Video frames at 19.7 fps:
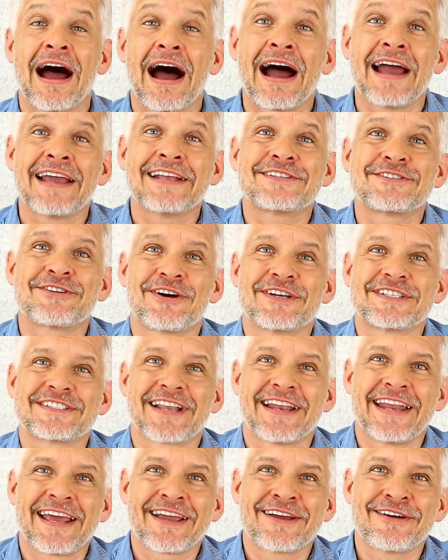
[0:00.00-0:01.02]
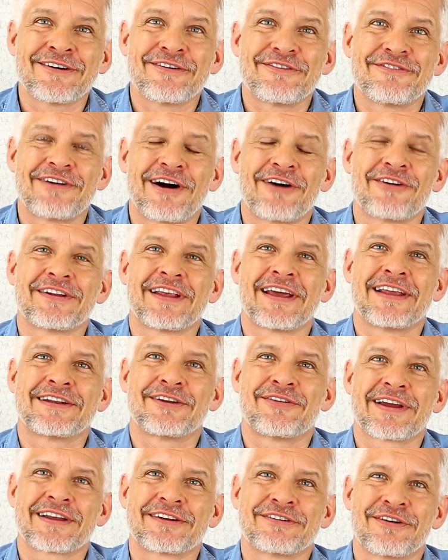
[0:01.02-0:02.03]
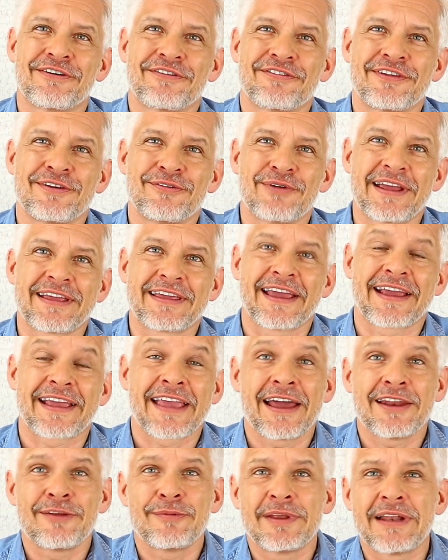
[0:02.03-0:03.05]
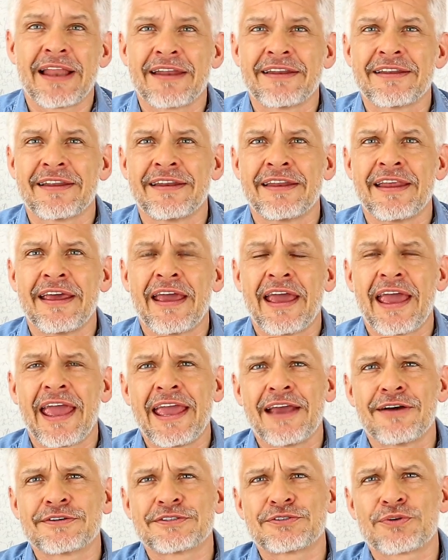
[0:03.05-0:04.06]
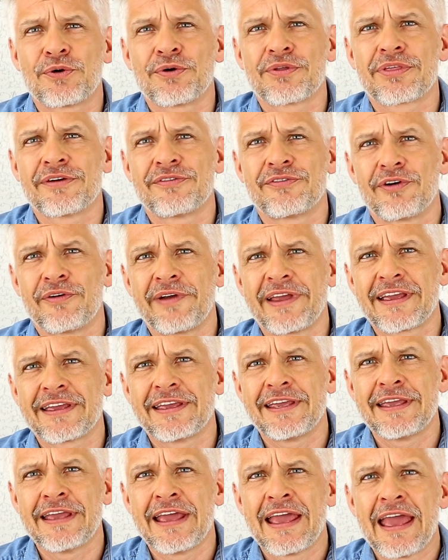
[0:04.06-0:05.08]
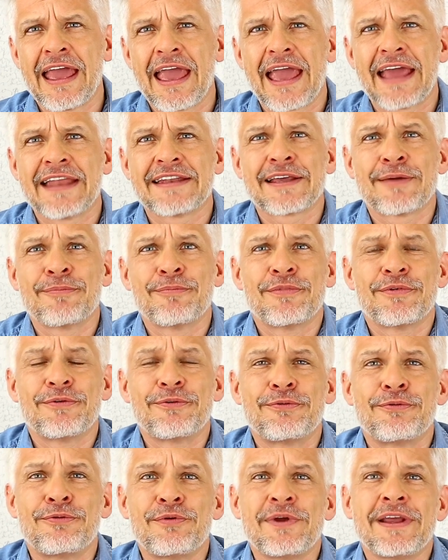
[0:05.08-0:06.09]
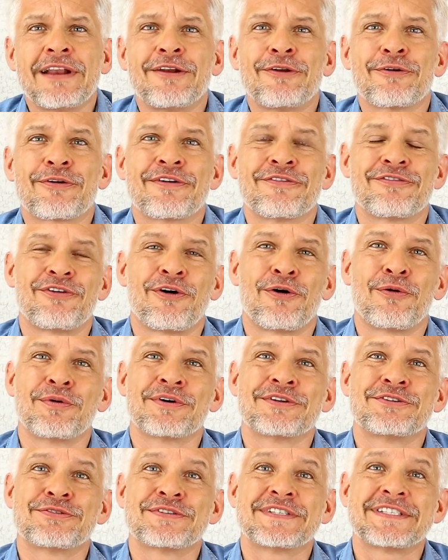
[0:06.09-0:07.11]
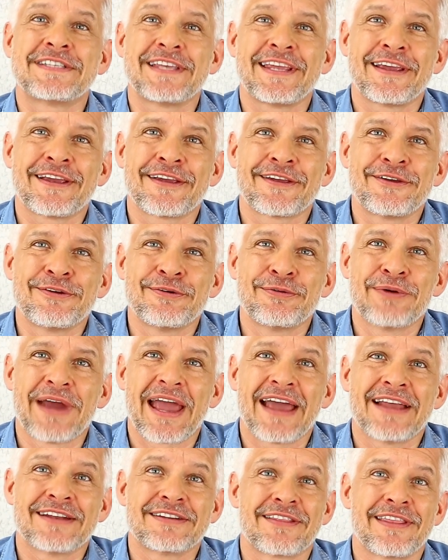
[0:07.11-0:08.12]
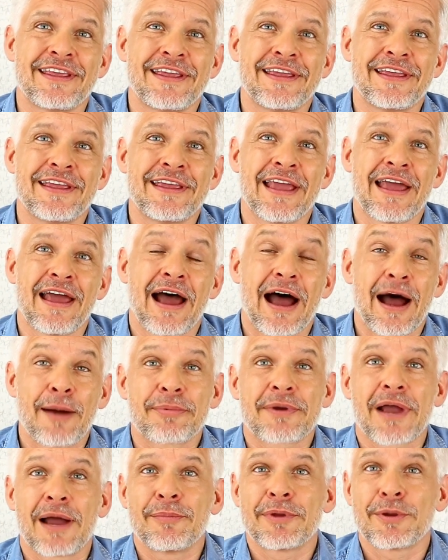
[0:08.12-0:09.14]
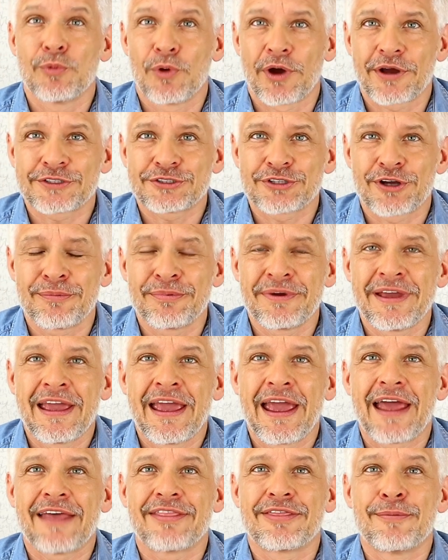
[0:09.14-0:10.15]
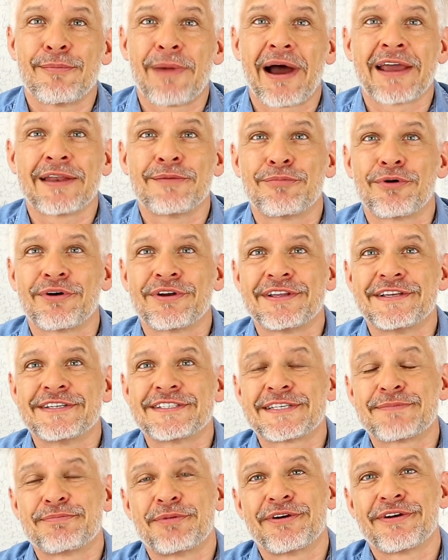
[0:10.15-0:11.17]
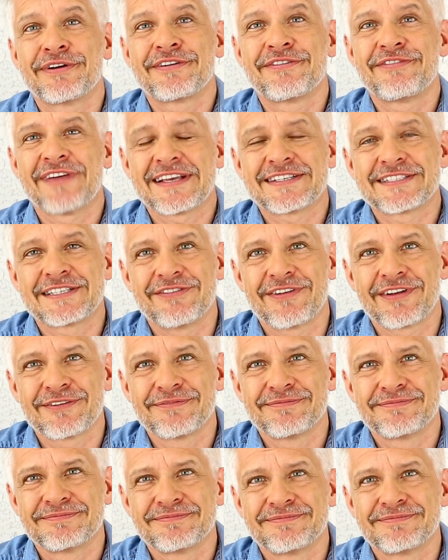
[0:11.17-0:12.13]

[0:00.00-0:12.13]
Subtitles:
Hi, it's Torsten Lange, founder and director of the Reiki Academy in London, Hay House author for Reiki, and I'm really looking forward to seeing you at the upcoming workshop at the Mind, Body, Spirit Festival.